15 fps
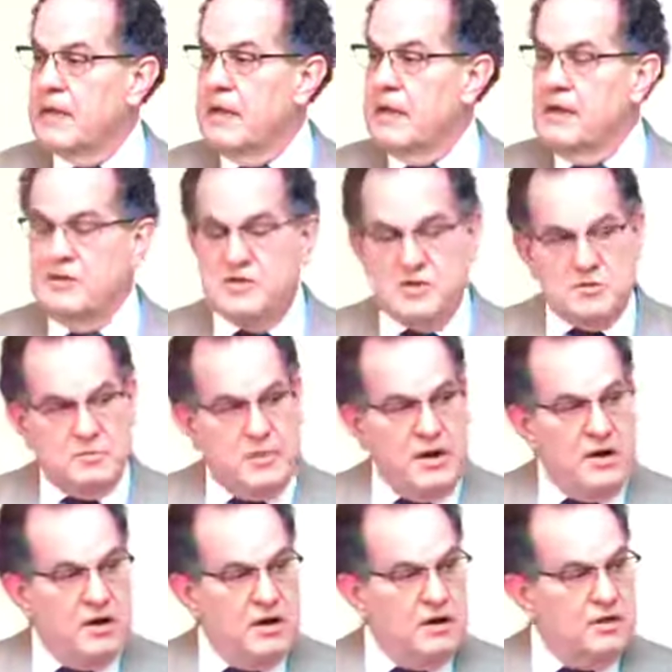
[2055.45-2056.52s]
And the
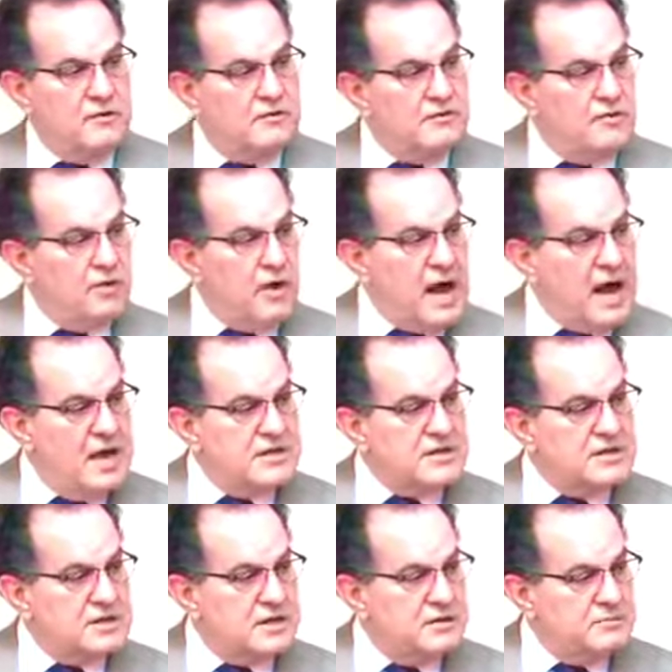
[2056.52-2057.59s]
Spirit of
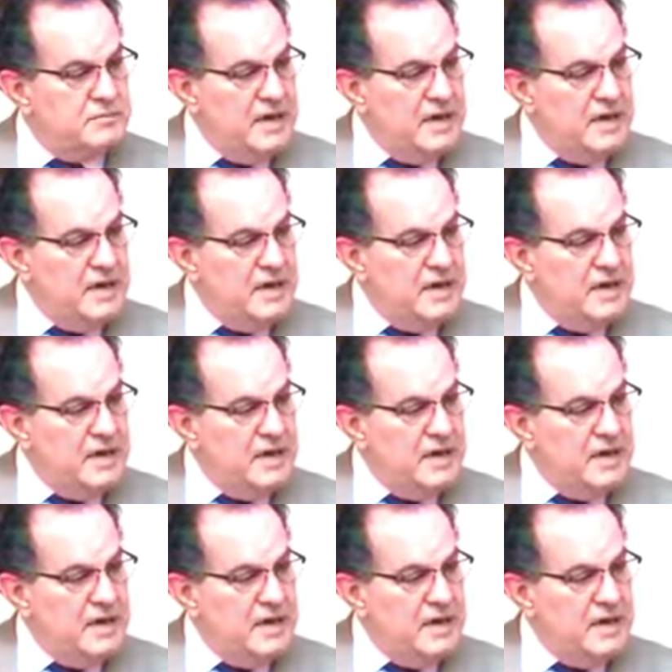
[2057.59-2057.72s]
Christ